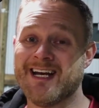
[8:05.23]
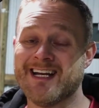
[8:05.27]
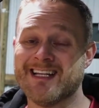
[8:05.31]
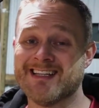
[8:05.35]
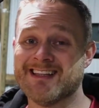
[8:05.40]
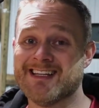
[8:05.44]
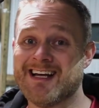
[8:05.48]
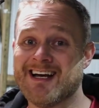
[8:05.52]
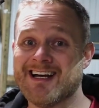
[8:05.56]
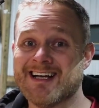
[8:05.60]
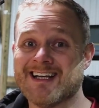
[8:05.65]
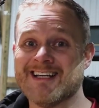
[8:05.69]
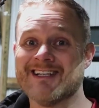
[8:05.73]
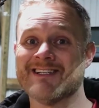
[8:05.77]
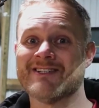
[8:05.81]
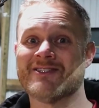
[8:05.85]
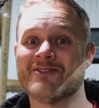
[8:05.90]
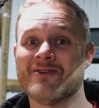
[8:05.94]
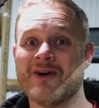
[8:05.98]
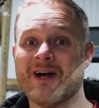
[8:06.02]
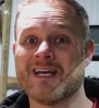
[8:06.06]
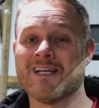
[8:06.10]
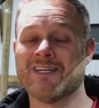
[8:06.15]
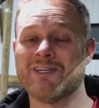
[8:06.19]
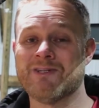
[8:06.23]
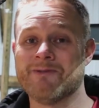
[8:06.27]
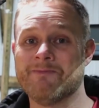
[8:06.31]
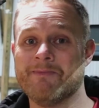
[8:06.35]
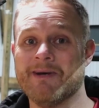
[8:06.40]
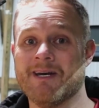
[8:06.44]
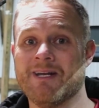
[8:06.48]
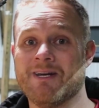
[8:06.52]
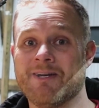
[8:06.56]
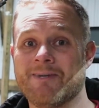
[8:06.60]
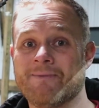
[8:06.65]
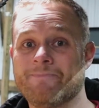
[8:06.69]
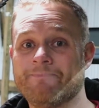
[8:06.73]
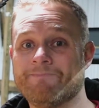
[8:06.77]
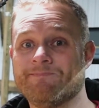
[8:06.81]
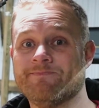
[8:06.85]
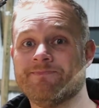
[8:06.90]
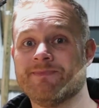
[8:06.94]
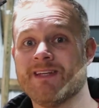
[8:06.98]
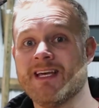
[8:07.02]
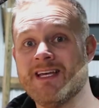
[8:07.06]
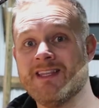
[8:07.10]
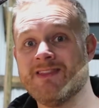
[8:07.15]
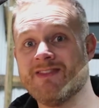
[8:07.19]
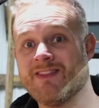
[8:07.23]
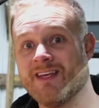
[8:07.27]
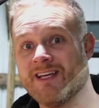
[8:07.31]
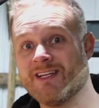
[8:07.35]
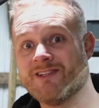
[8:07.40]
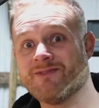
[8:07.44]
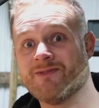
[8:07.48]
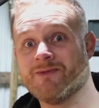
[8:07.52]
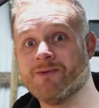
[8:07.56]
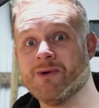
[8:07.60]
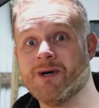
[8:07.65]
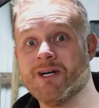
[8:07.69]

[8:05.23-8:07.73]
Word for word: you didn't like it so I can do better. Thanks for